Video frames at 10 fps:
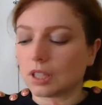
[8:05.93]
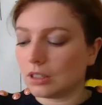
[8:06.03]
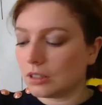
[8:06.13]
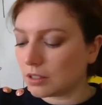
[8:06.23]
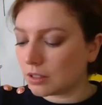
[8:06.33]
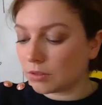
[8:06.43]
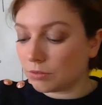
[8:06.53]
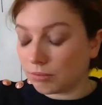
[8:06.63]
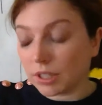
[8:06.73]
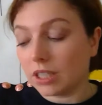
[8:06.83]
It's
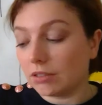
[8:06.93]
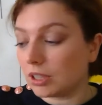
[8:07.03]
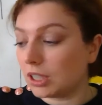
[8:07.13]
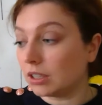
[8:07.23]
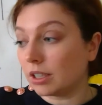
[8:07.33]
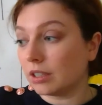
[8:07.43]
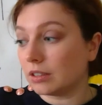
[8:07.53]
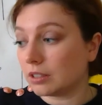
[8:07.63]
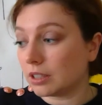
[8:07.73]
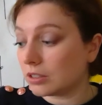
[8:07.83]
really
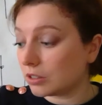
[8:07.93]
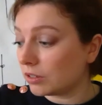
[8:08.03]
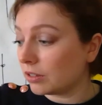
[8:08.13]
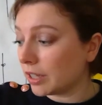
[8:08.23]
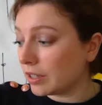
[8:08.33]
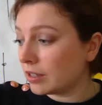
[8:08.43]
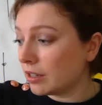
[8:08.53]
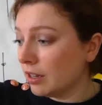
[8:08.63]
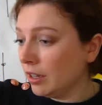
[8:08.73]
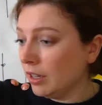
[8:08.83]
nice. It's a nice,
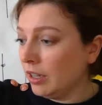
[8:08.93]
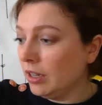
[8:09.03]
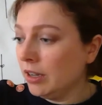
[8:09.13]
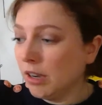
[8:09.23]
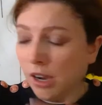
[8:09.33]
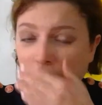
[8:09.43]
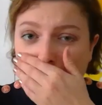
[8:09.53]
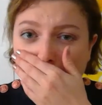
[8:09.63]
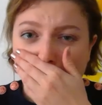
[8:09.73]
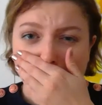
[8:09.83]

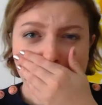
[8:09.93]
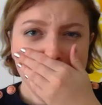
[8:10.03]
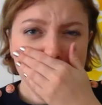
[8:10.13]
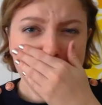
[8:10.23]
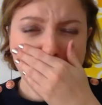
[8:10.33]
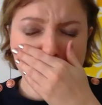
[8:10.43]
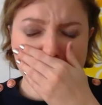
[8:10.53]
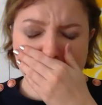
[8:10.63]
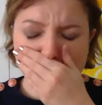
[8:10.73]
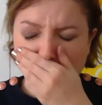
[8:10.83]
oh,
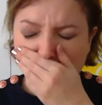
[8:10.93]
sorry.